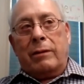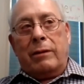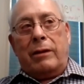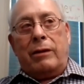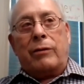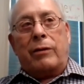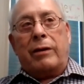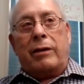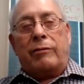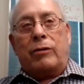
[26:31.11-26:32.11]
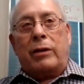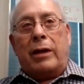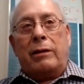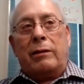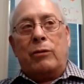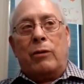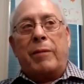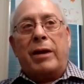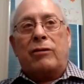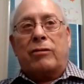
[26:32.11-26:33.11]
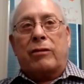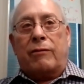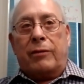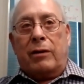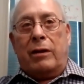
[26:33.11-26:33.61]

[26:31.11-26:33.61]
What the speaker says: either have to do a makeshift